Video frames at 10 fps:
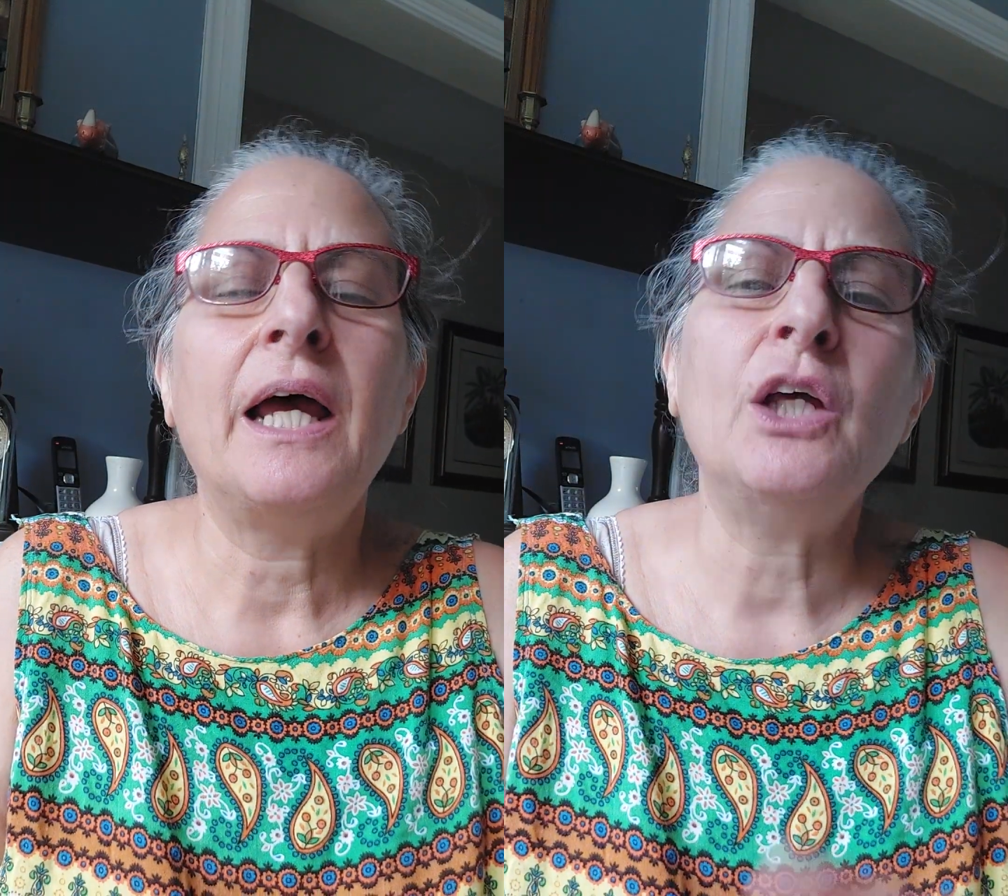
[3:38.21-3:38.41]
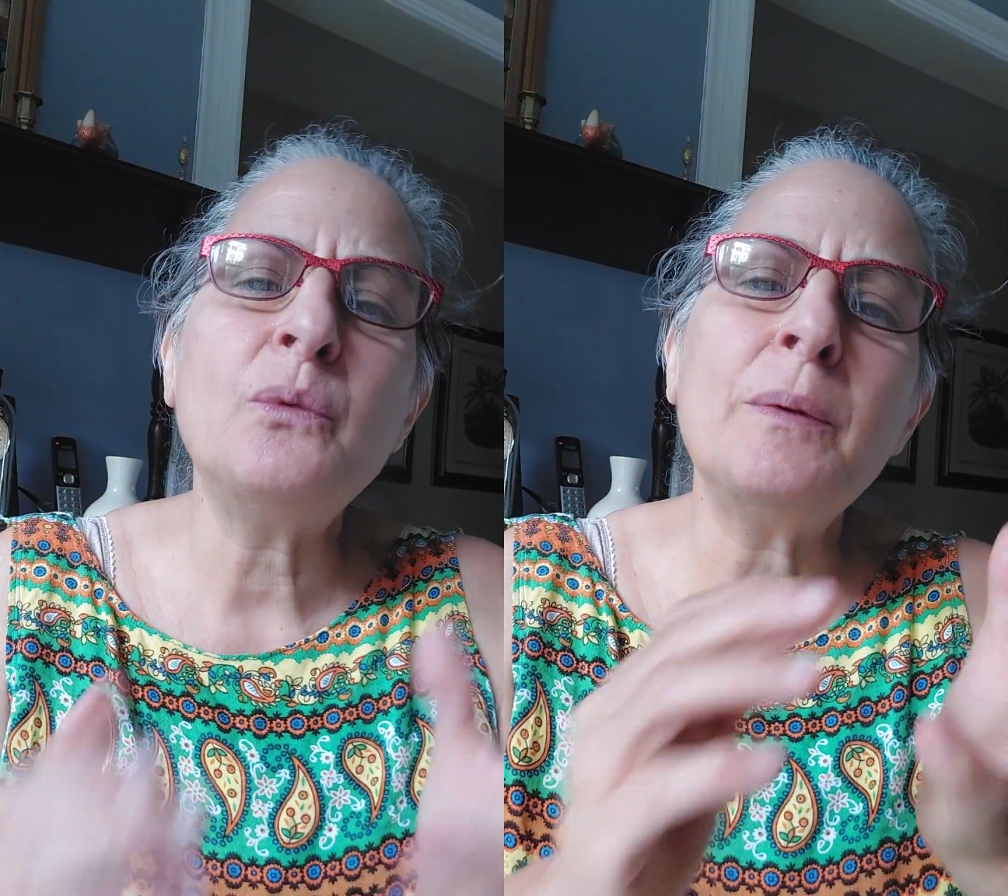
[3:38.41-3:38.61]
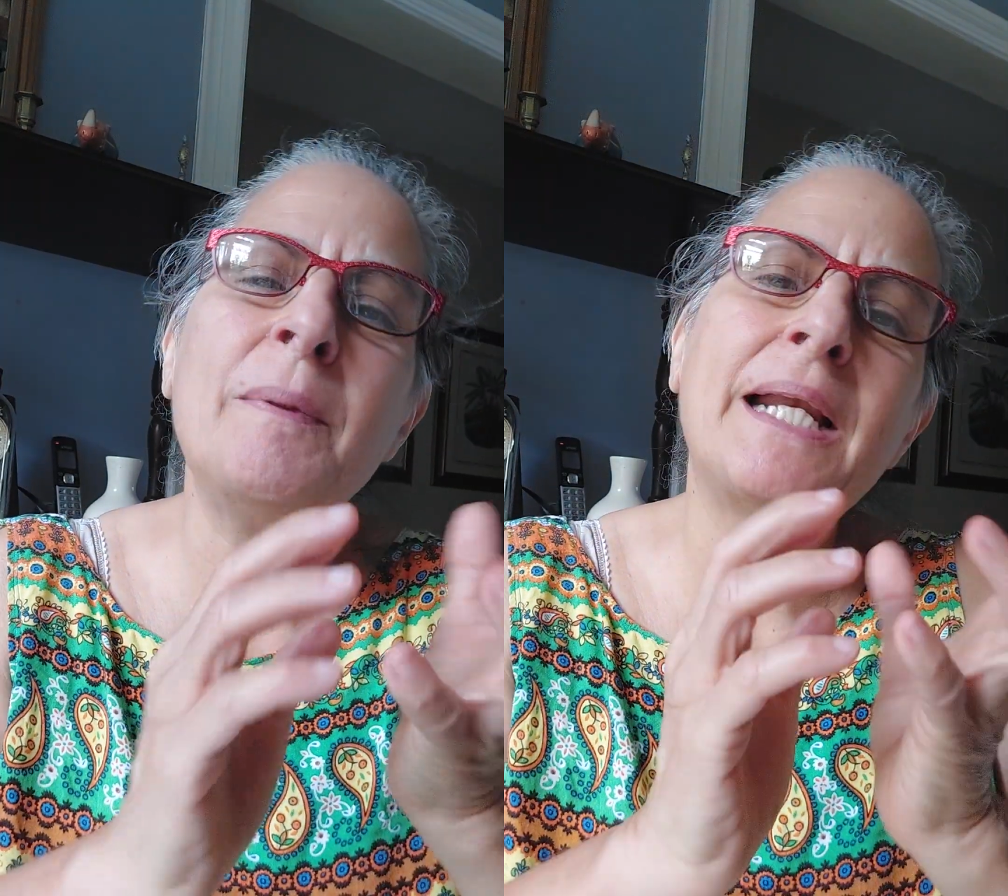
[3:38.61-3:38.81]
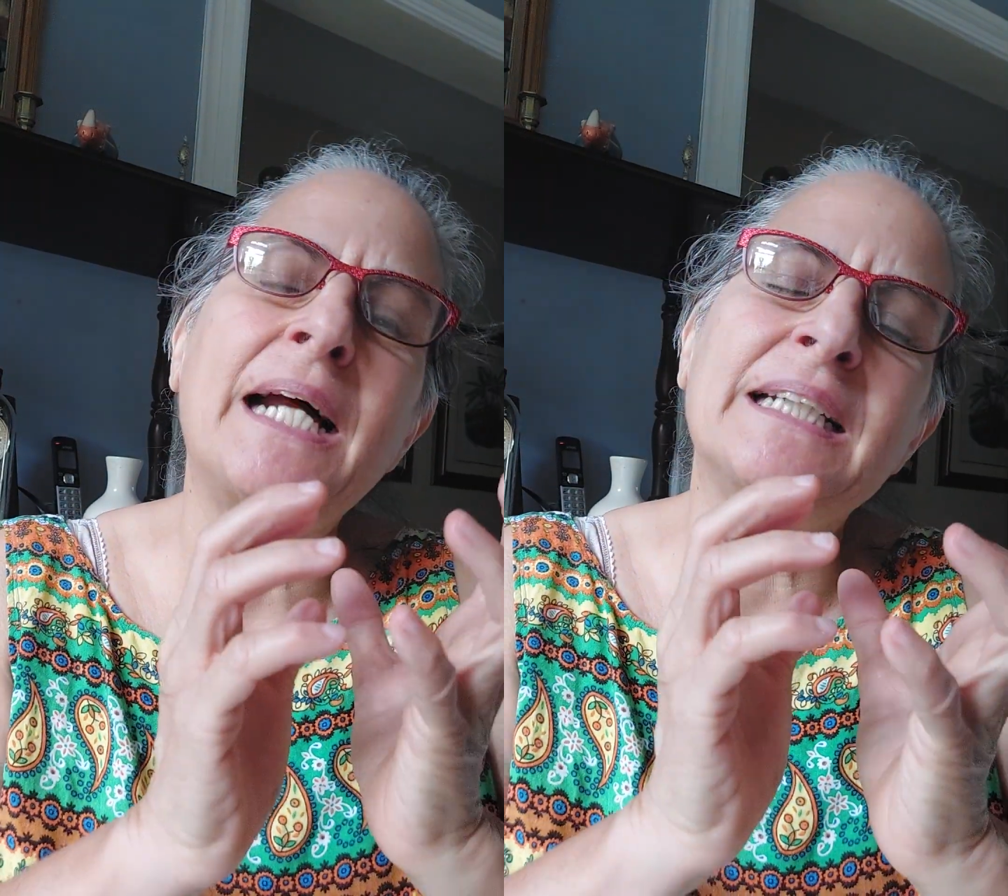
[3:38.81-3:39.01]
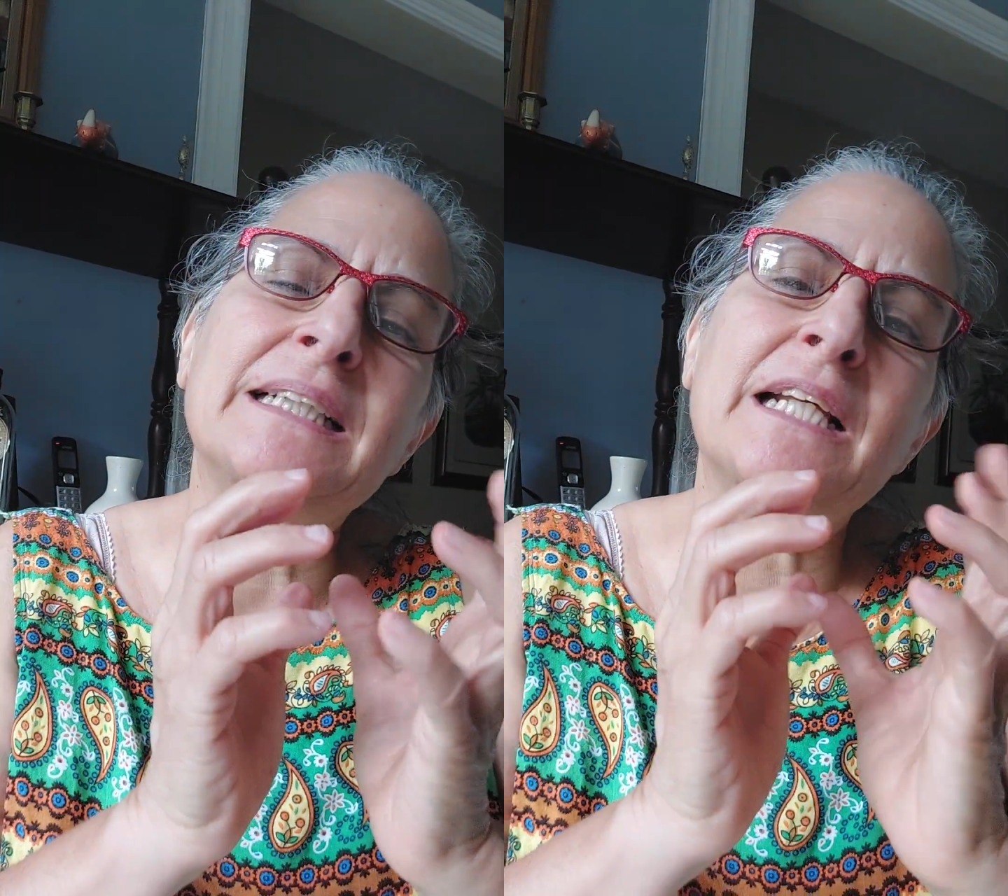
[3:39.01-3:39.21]
it would be
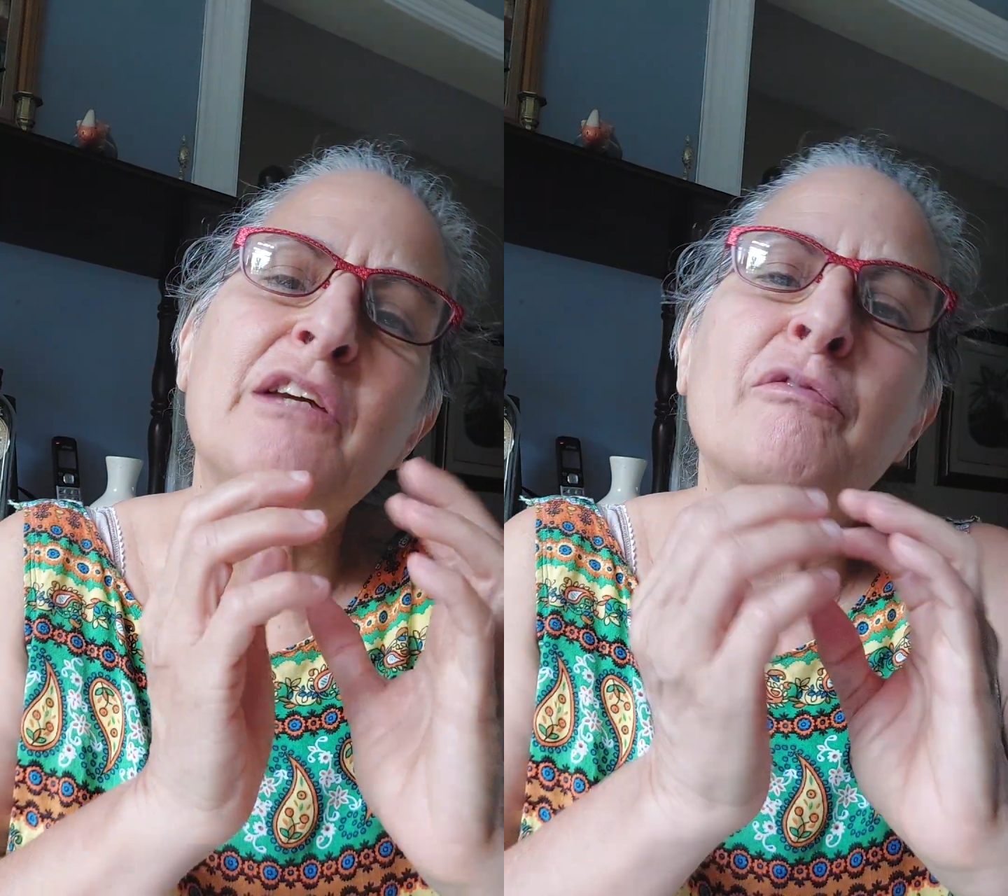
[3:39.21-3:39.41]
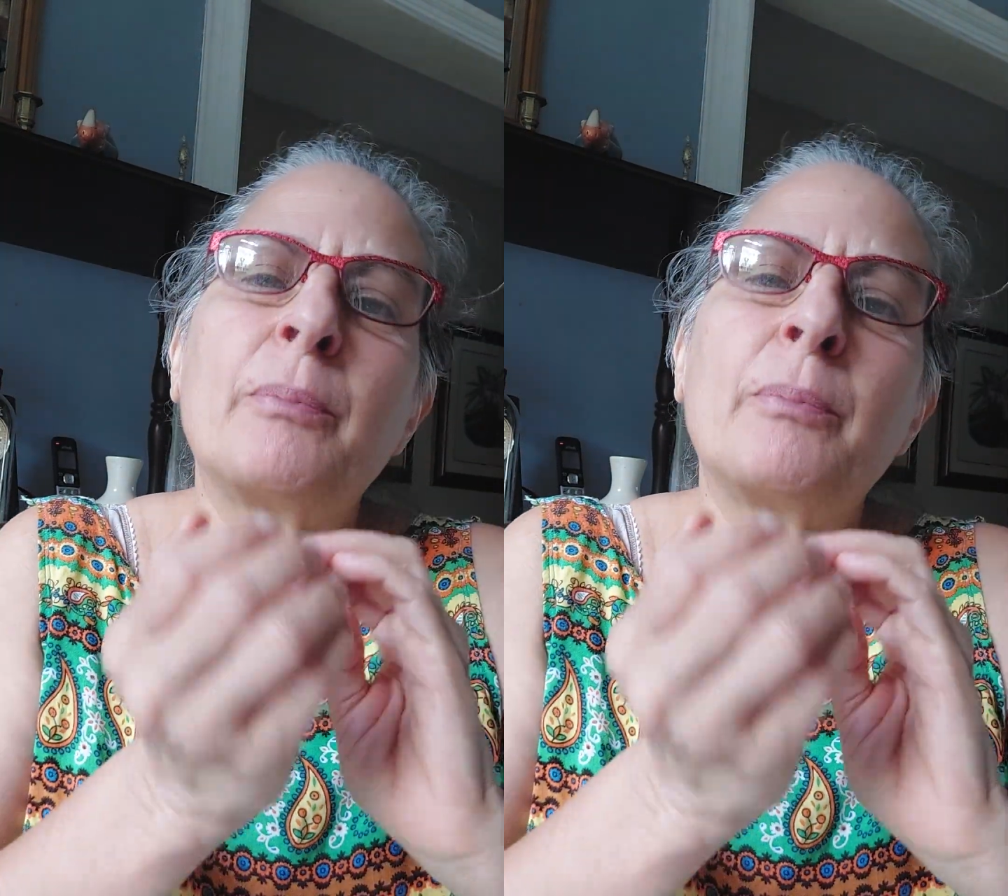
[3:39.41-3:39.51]
nice to give